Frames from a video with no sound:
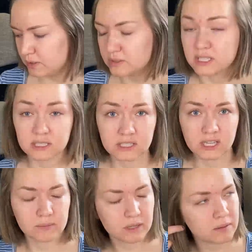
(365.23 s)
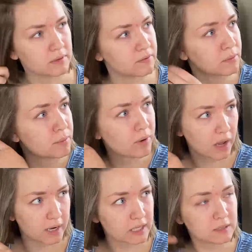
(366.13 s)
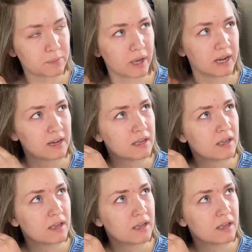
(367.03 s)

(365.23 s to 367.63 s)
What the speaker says: you see steam, it can be from the product, but